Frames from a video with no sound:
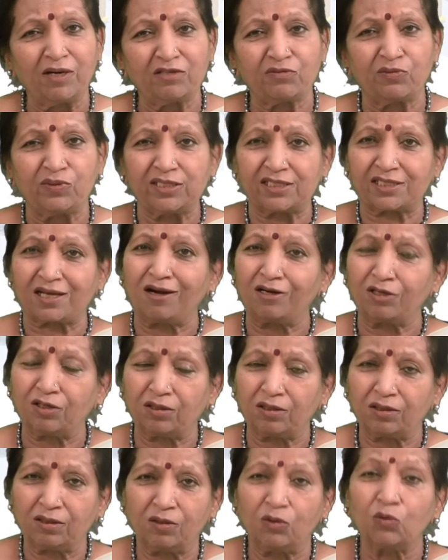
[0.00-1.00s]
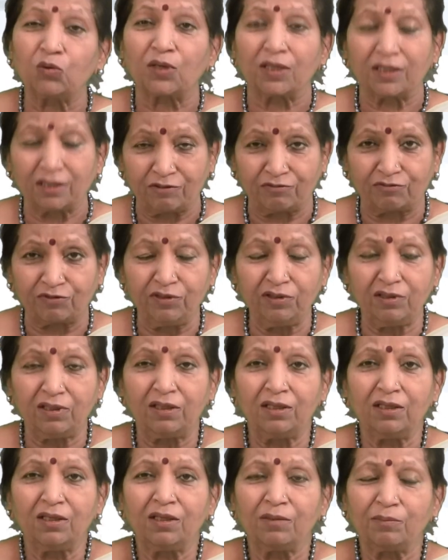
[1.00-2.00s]
will start looking different
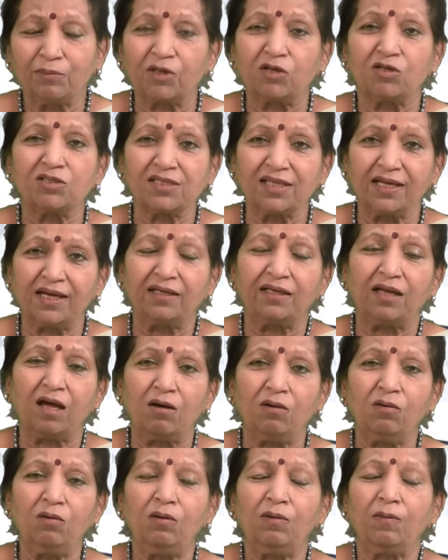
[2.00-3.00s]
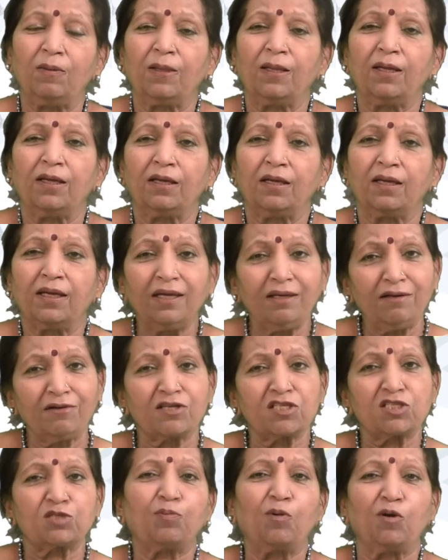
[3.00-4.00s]
because they are now in
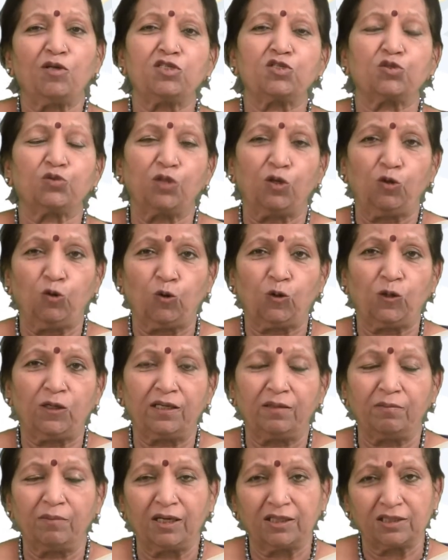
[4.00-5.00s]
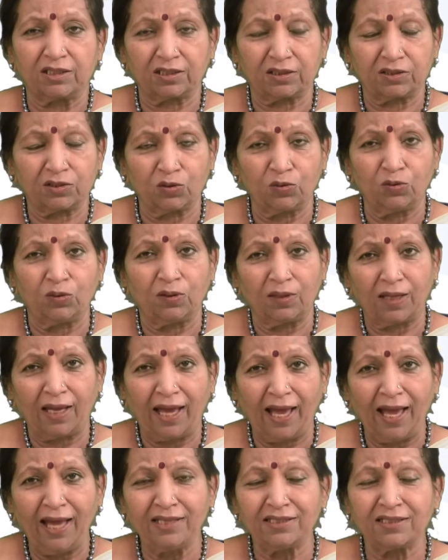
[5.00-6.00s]
response to the local demands. So
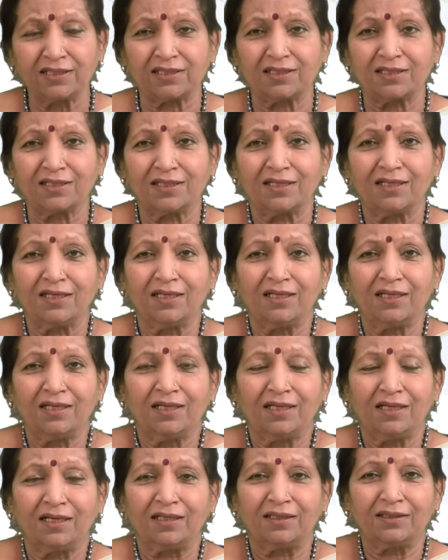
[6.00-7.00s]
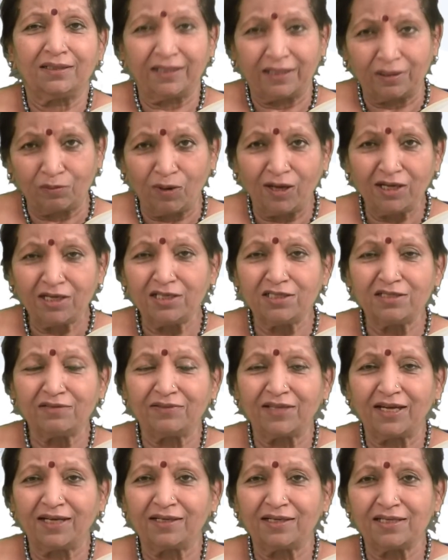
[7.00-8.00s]
as the advantage of
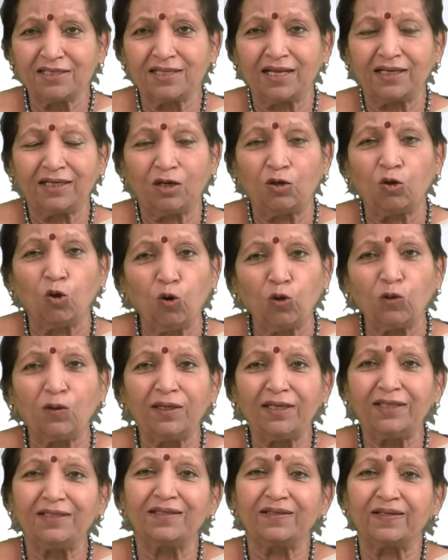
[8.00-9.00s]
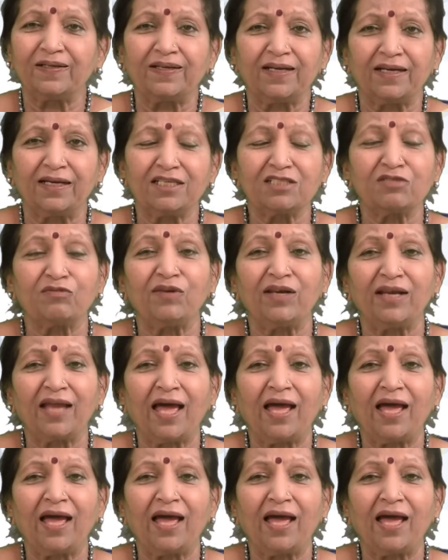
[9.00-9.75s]
that is that locally the retailers will